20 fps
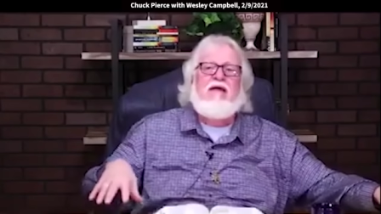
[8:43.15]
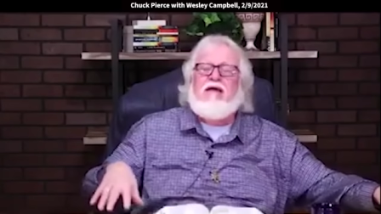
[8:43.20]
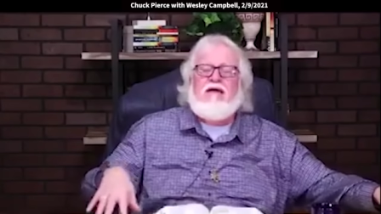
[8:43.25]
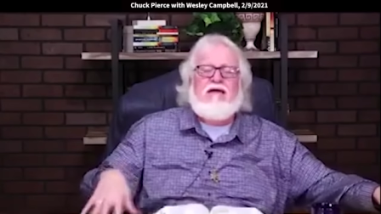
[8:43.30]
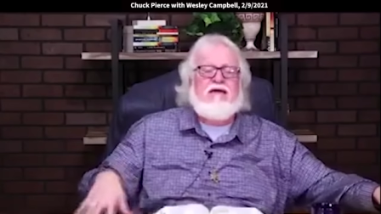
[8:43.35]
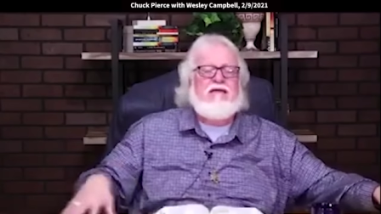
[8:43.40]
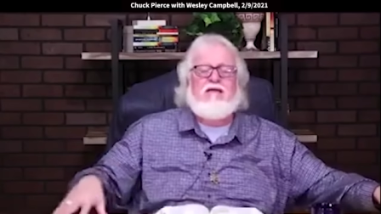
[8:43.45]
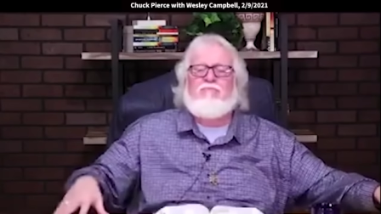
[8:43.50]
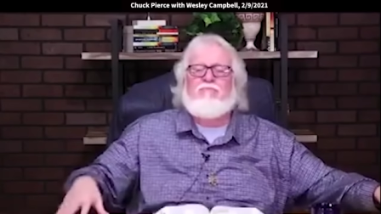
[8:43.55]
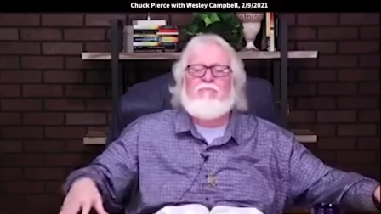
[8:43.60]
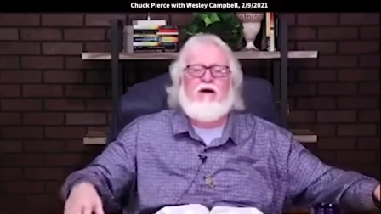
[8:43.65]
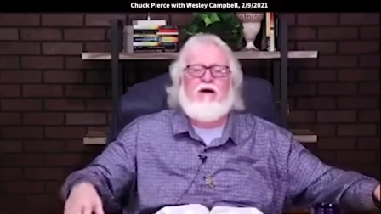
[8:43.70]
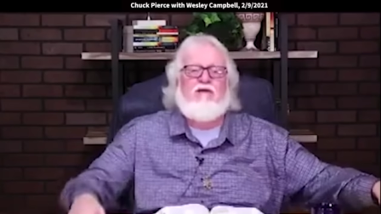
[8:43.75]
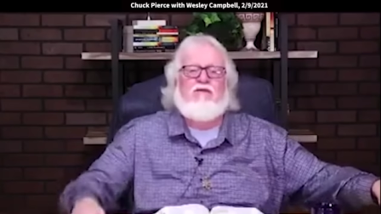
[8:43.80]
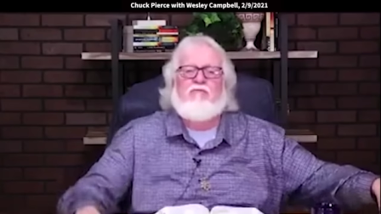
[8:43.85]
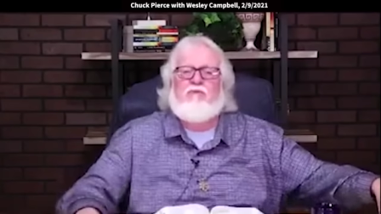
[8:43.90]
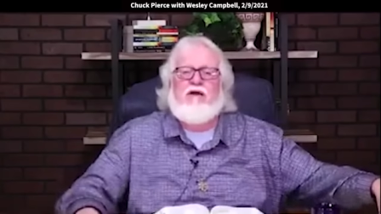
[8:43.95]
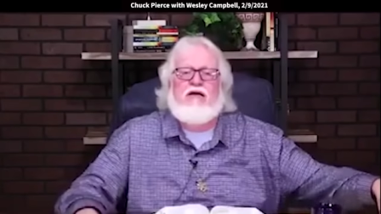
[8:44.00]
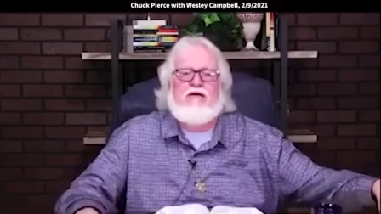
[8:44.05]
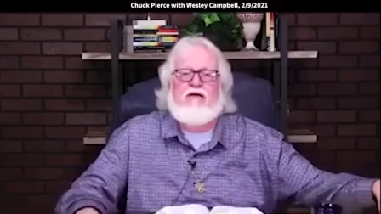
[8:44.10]
It doesn't
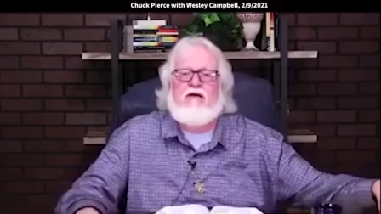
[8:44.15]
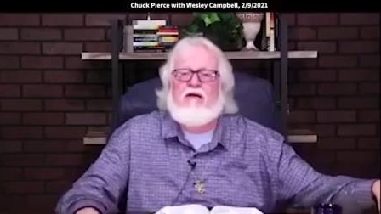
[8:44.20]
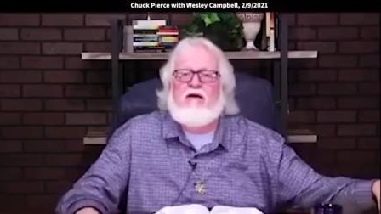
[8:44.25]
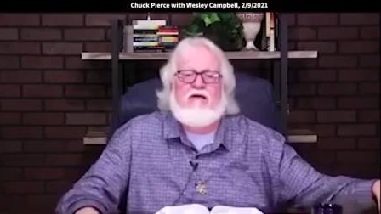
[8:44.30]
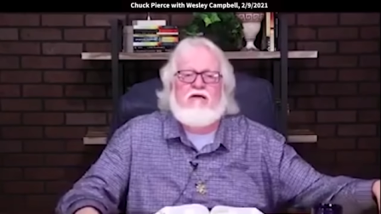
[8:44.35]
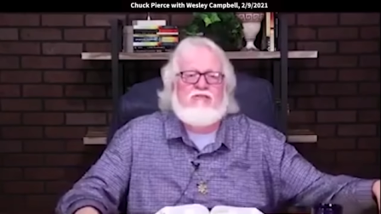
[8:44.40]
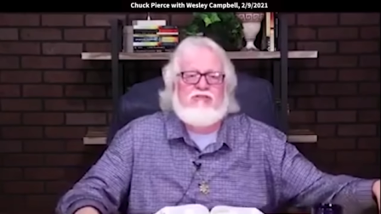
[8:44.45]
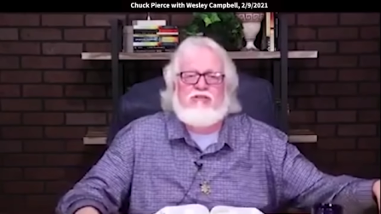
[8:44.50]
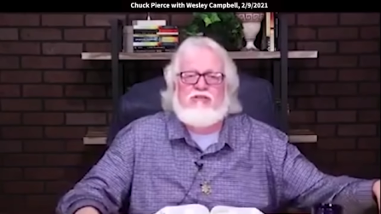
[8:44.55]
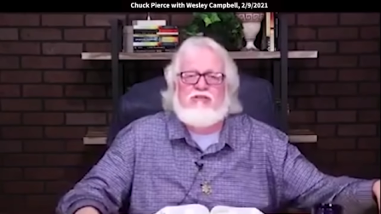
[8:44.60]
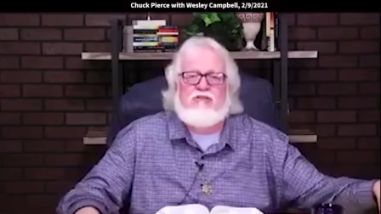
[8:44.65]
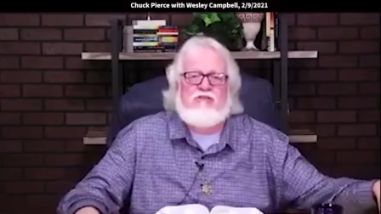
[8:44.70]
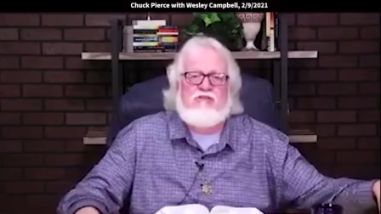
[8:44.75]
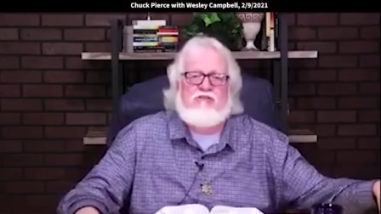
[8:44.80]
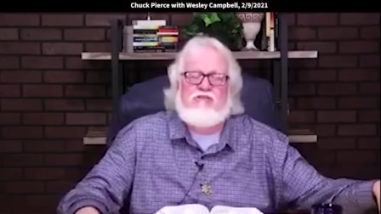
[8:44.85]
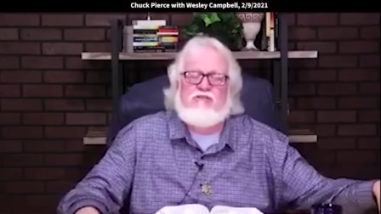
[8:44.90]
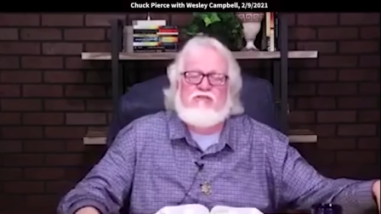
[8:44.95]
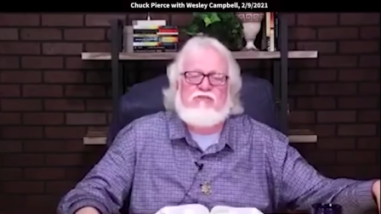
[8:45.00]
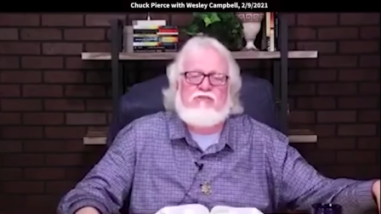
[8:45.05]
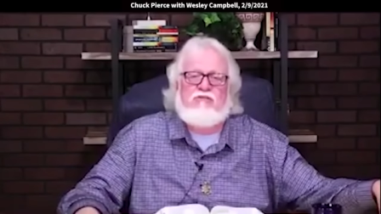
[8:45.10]
bother my
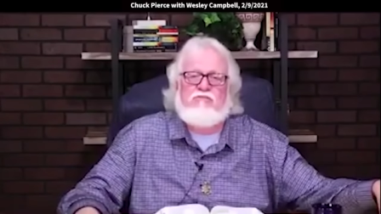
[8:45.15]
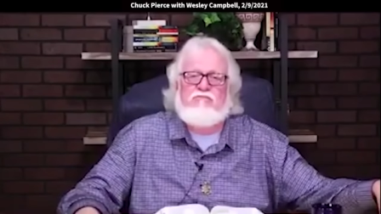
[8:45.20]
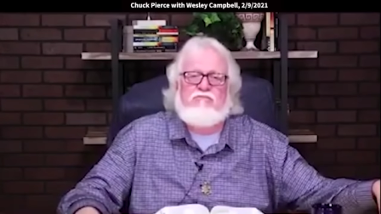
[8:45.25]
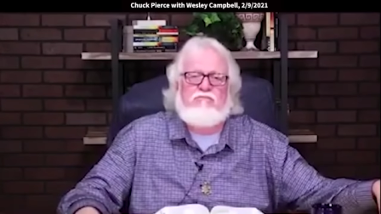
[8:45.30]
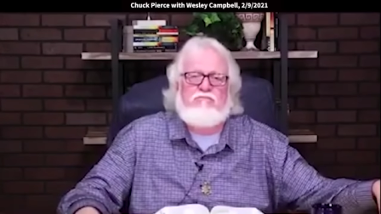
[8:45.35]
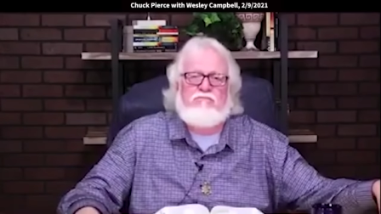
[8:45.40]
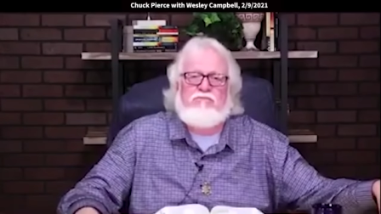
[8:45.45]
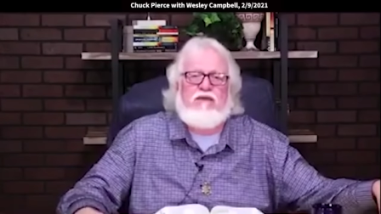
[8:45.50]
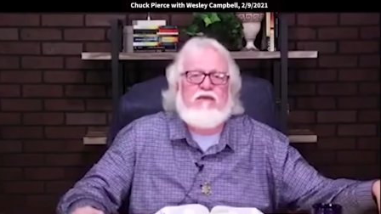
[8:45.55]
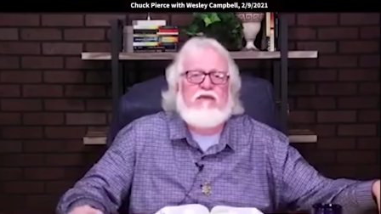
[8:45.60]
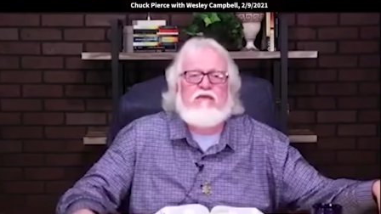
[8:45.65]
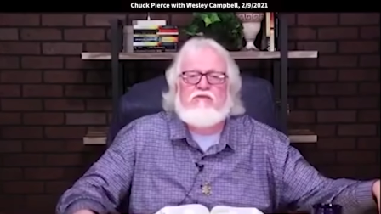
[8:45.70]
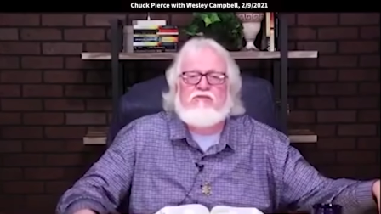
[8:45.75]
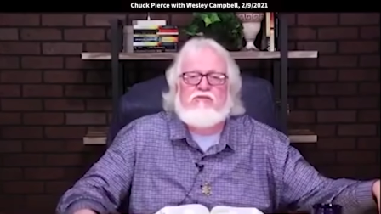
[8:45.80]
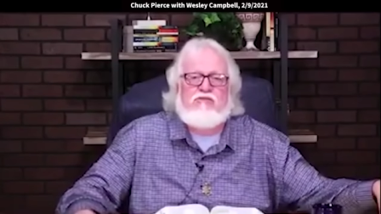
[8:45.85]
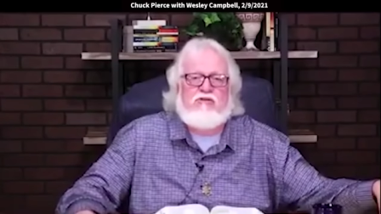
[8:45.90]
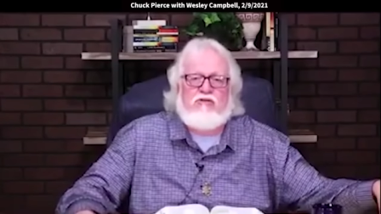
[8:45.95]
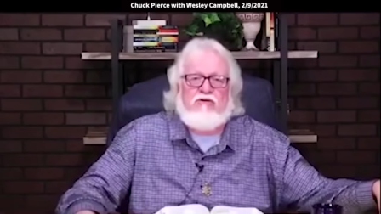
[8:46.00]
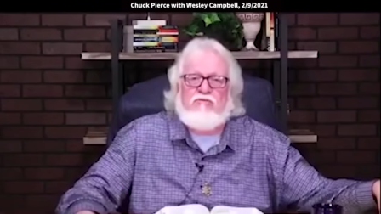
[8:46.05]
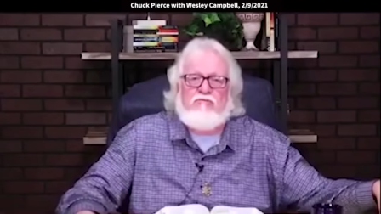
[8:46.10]
conscience to be in
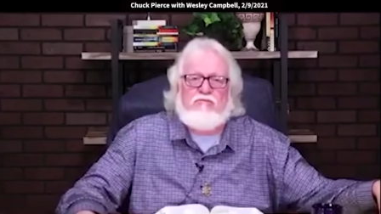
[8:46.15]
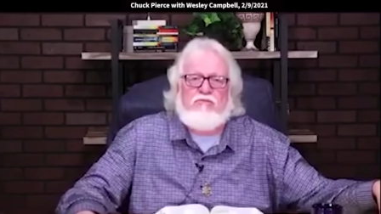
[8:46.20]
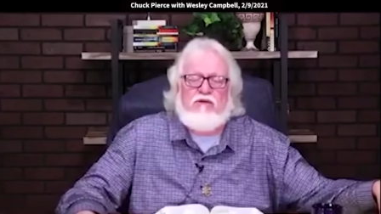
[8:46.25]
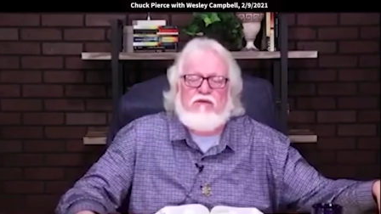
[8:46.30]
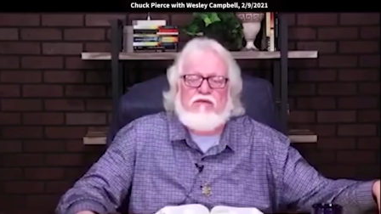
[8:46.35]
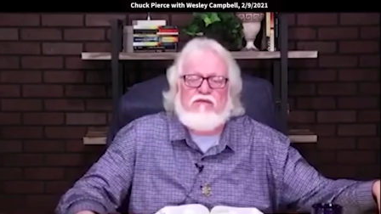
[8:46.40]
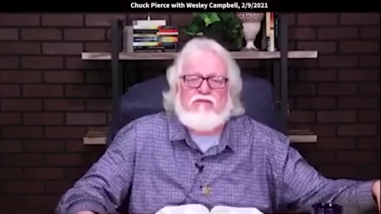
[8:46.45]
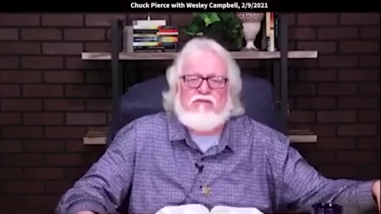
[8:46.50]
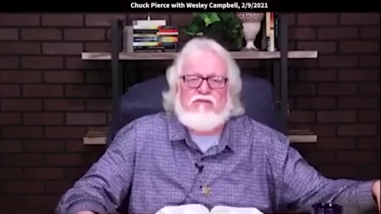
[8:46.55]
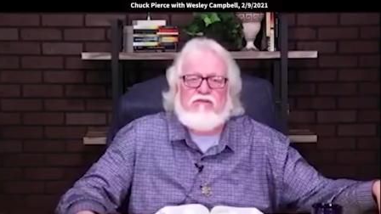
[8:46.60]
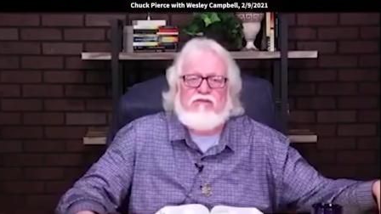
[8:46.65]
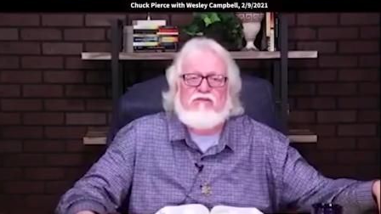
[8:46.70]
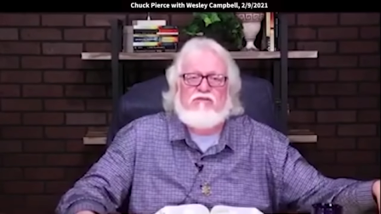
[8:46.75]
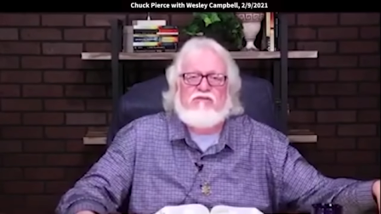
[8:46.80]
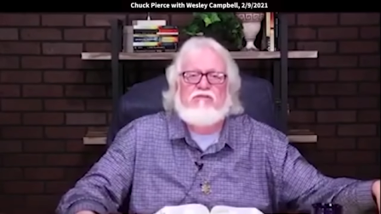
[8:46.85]
certain places.